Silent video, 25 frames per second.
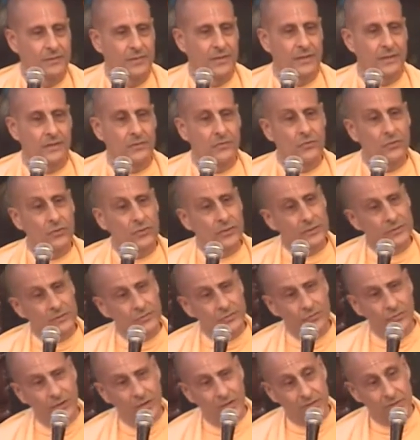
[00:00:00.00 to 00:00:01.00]
And according
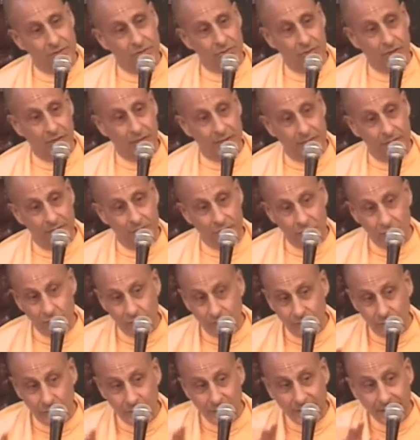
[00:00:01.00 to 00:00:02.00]
to our
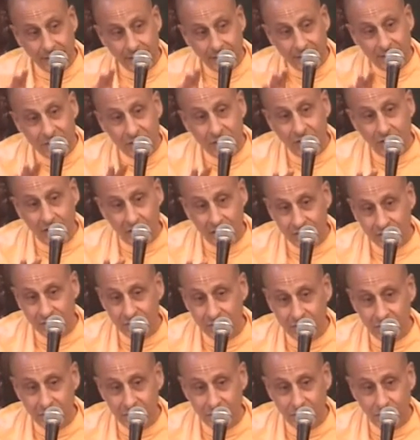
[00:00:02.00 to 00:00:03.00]
desires, we
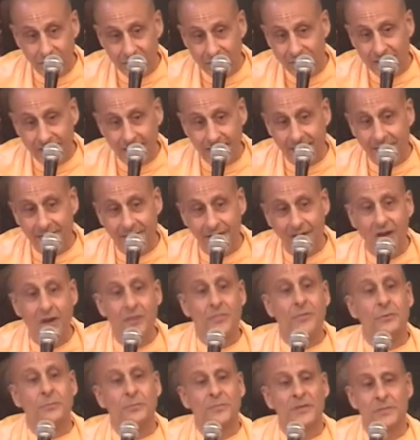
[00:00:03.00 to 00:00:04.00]
judge, we think
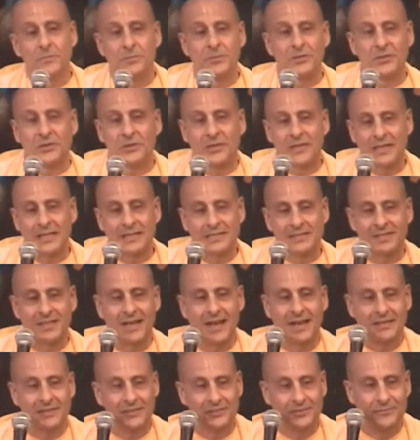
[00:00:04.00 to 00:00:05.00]
other people are like
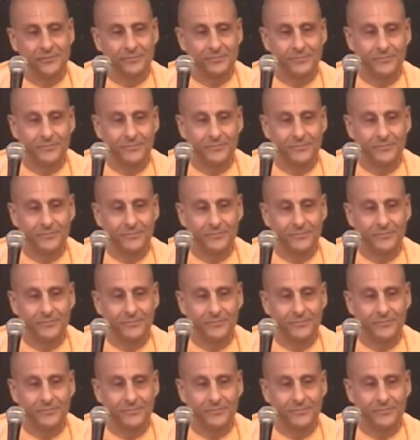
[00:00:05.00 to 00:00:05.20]
that.